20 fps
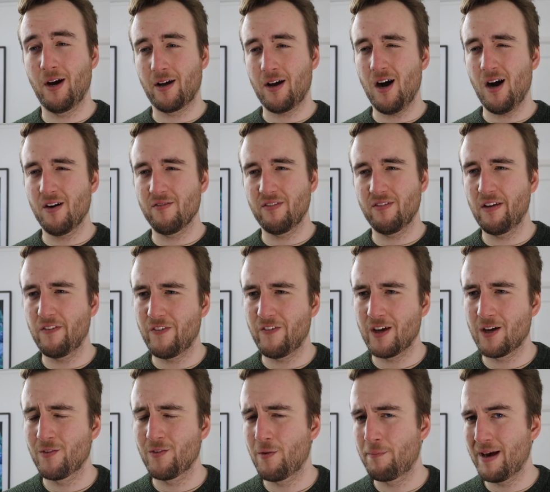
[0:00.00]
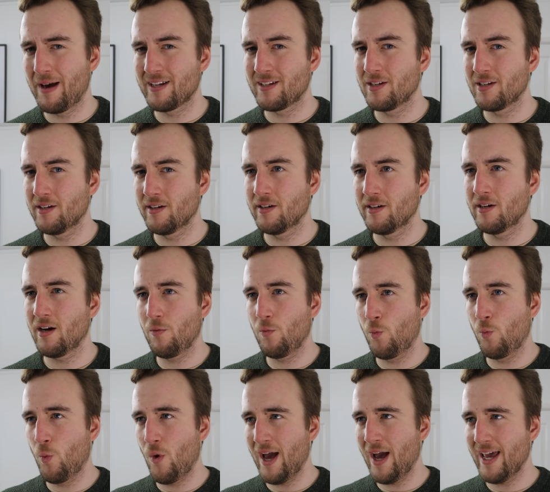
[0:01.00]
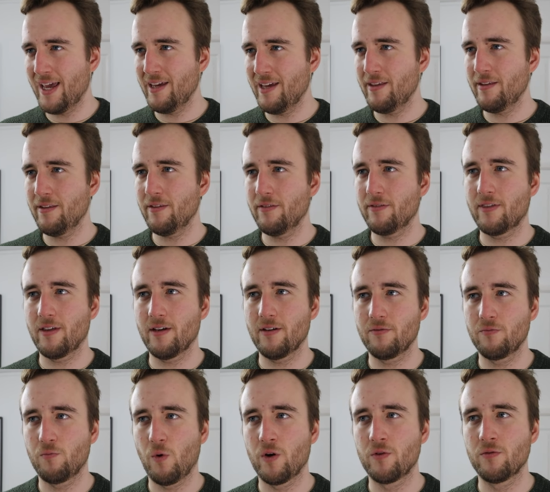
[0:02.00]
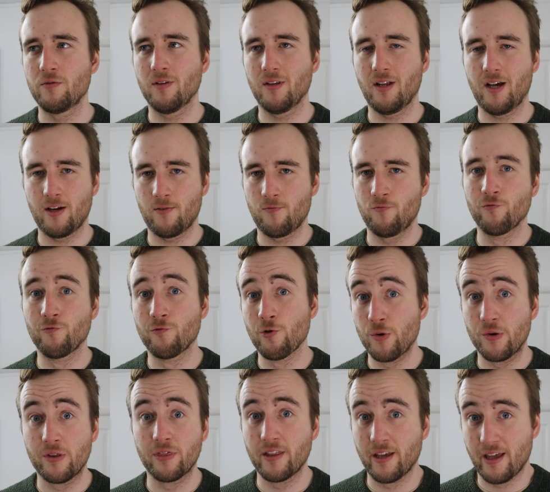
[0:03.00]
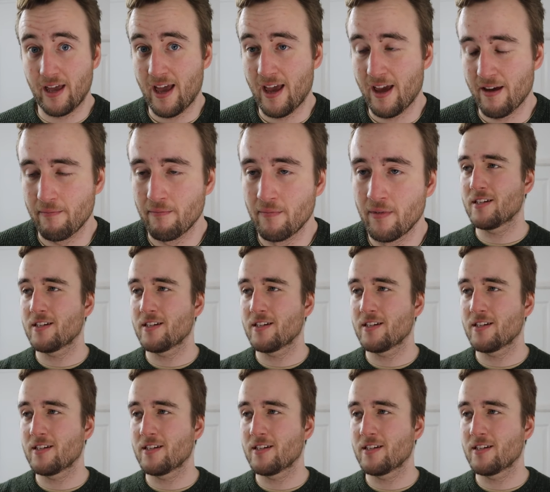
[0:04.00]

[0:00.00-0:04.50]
I can't really think of a better way that won't like ruin the game.